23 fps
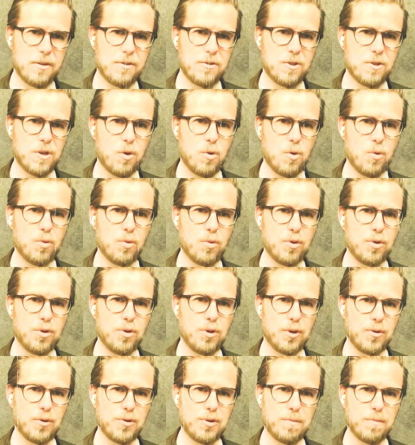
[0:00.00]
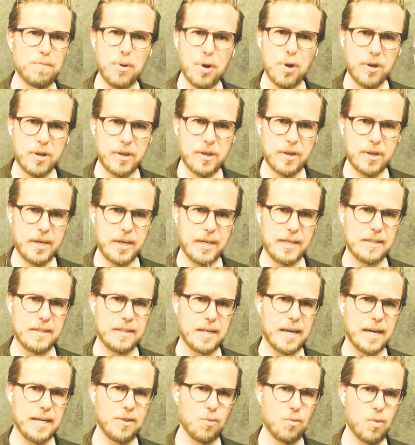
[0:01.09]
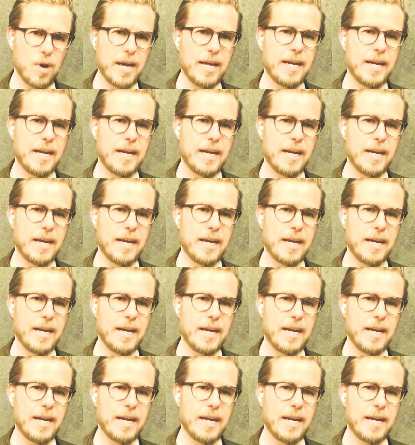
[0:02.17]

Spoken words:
So there is a book inside the